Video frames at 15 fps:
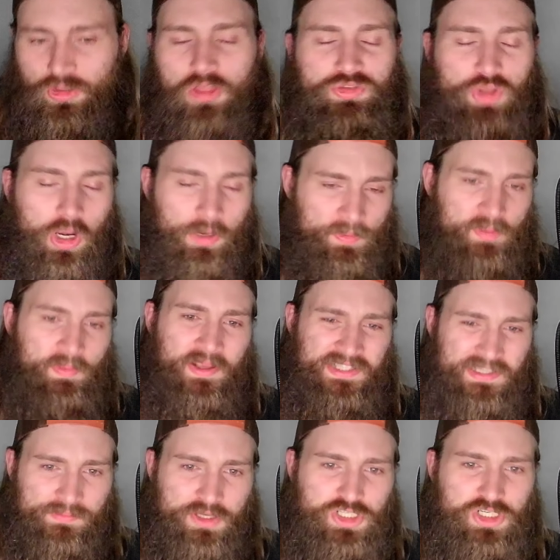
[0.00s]
I thought it would be by
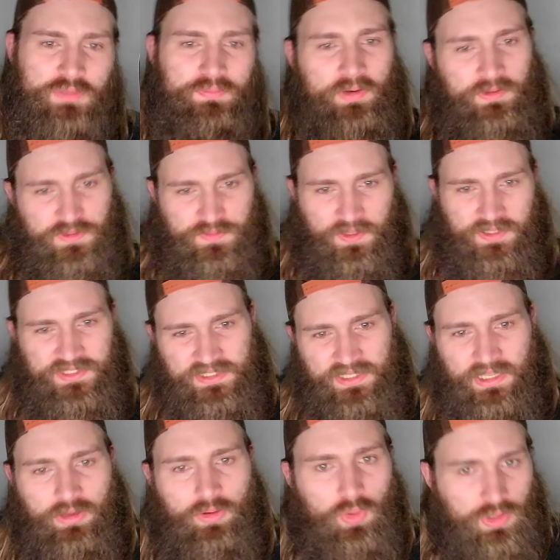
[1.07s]
submission, but it was by
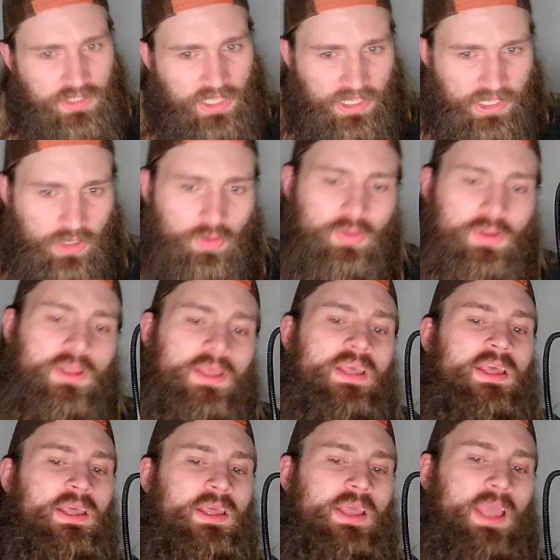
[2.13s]
TKO or KO,
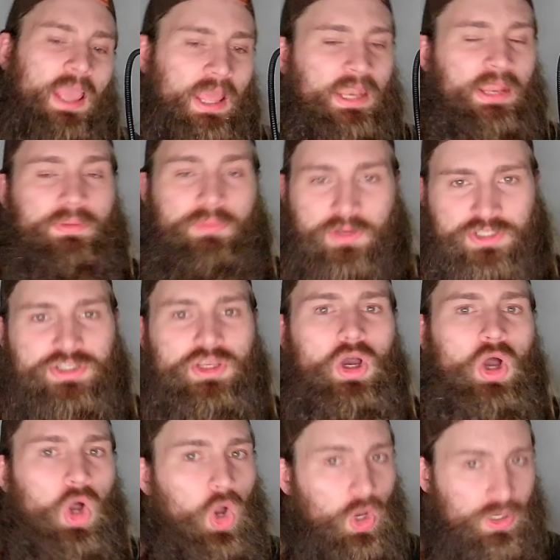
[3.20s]
and it was
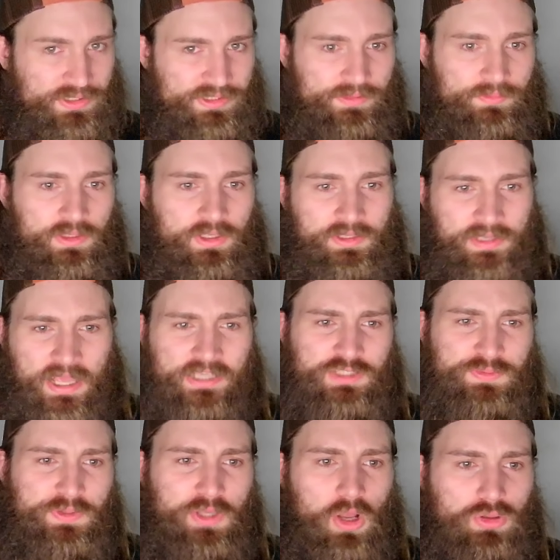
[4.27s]
awesome.
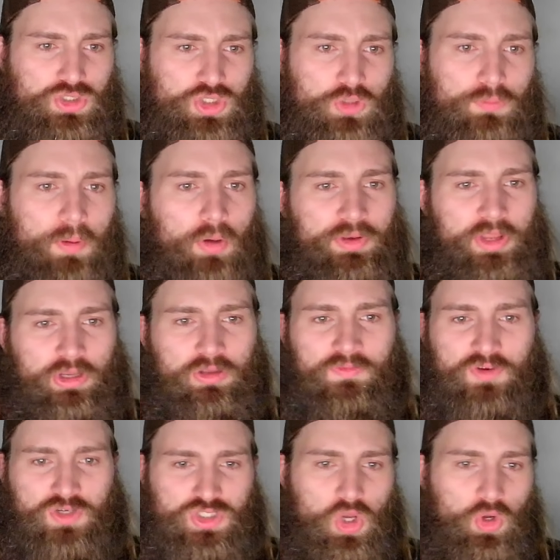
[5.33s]
Next, we go to Bo Nickel
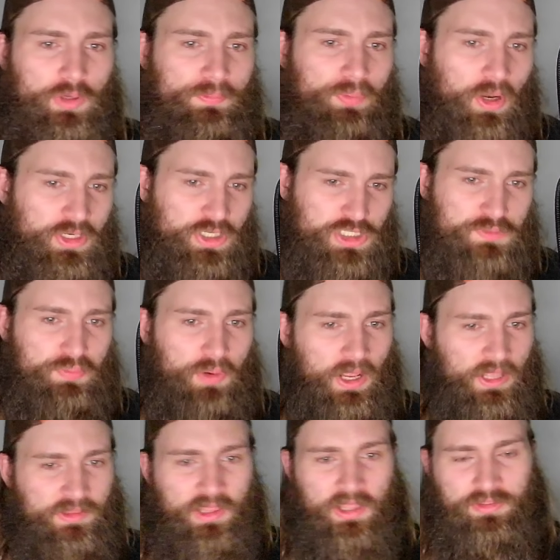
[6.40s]
versus Cody Brundage.
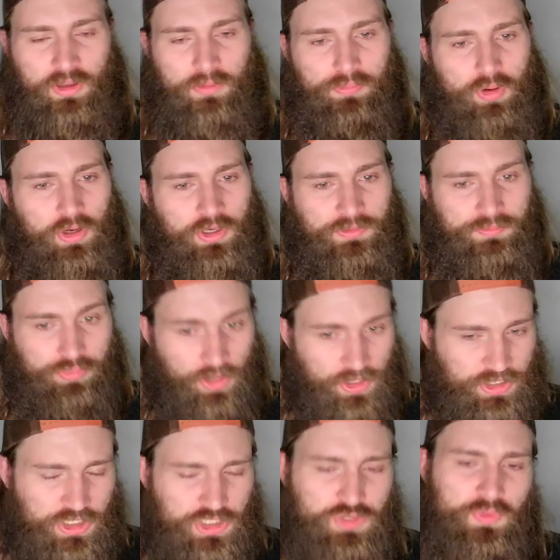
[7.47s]
I thought
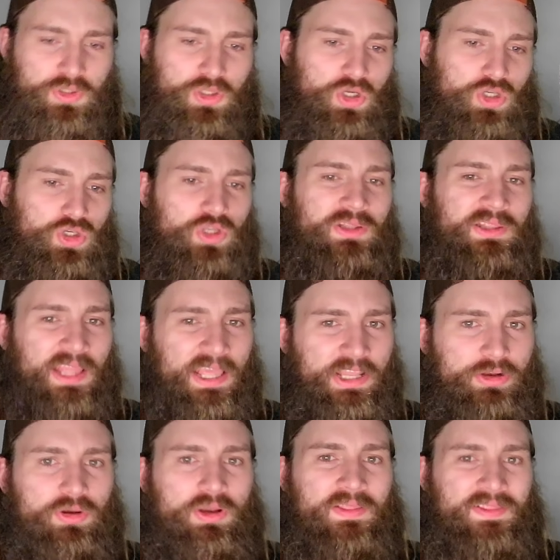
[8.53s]
Brundage would look good
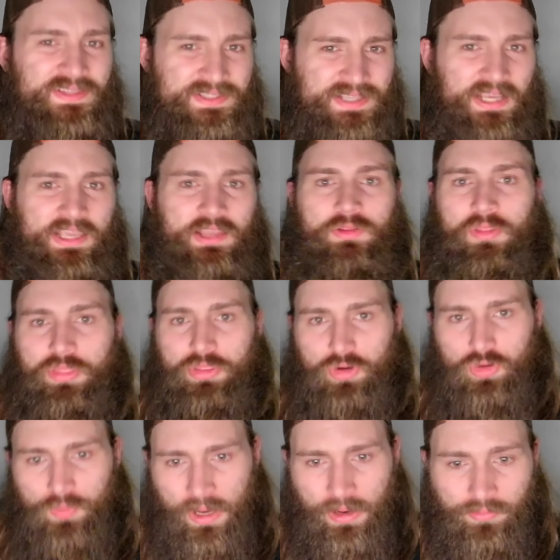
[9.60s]
later in the second and the
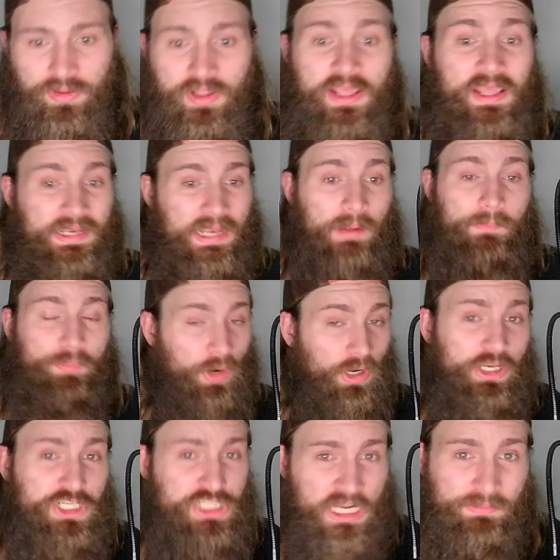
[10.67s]
third round. Now,
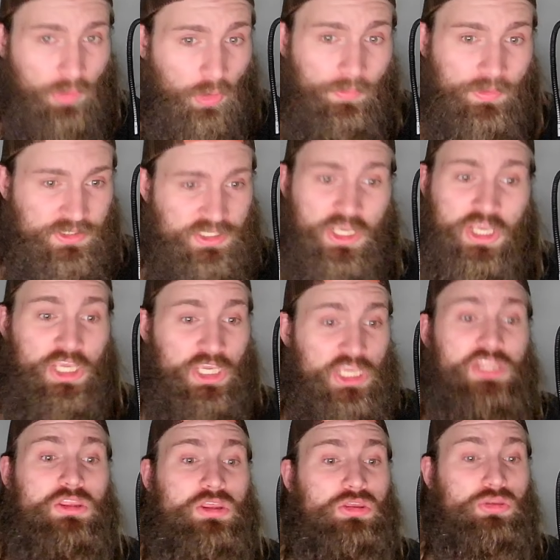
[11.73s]
Brundage had moments.
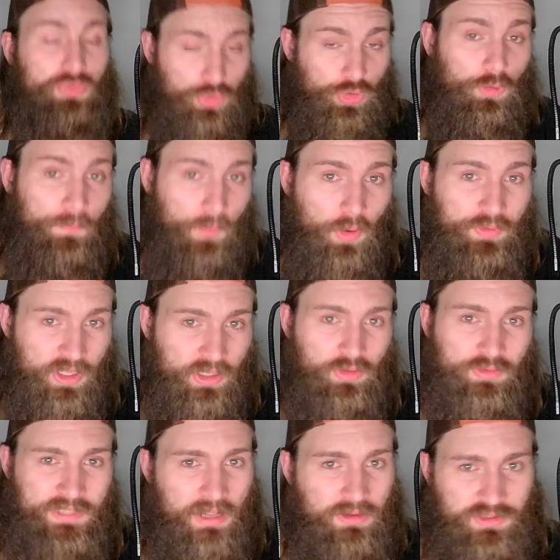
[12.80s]
He threw Bo
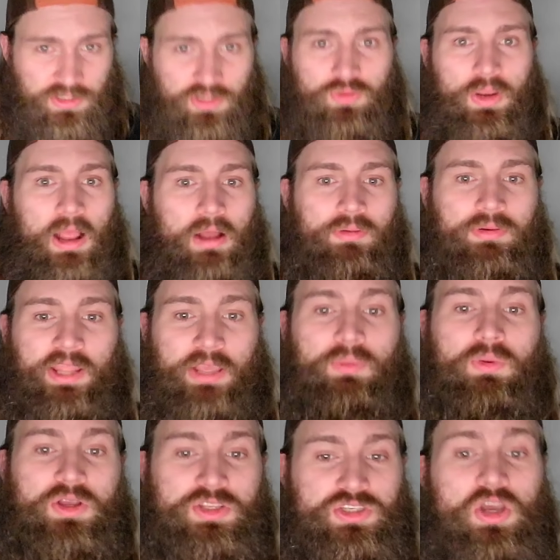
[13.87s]
Nickel down to the ground. It
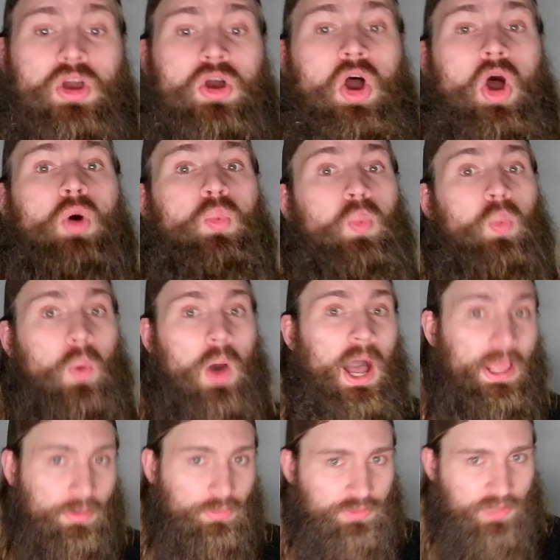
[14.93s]
was a
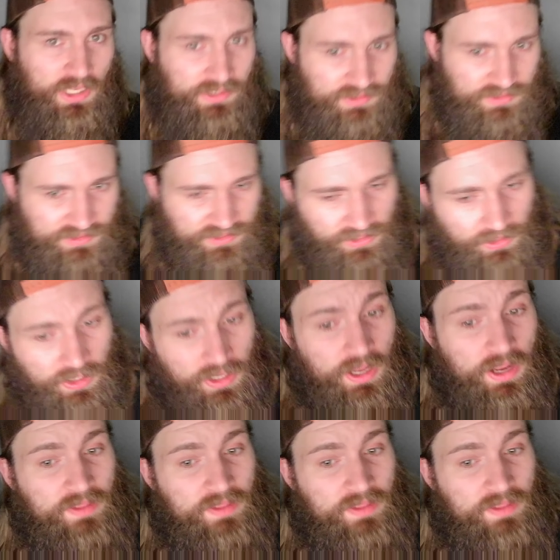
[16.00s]
wild thing to see.